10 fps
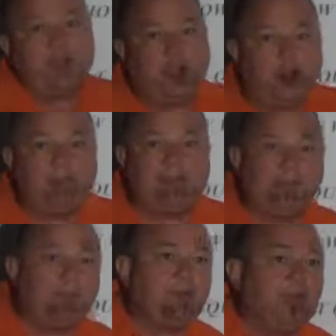a
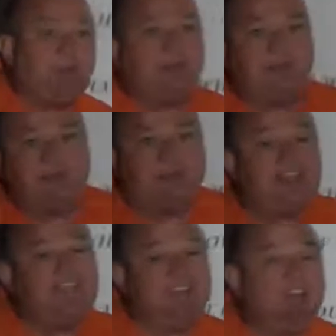gallbladder problem or
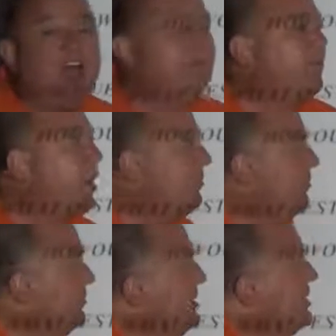even a lung
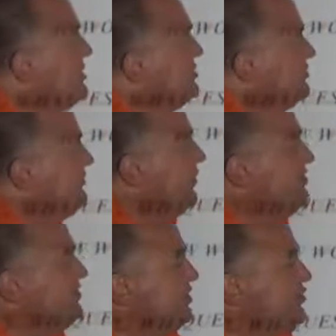problem. So it's very
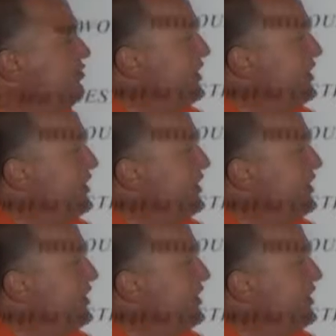easy to do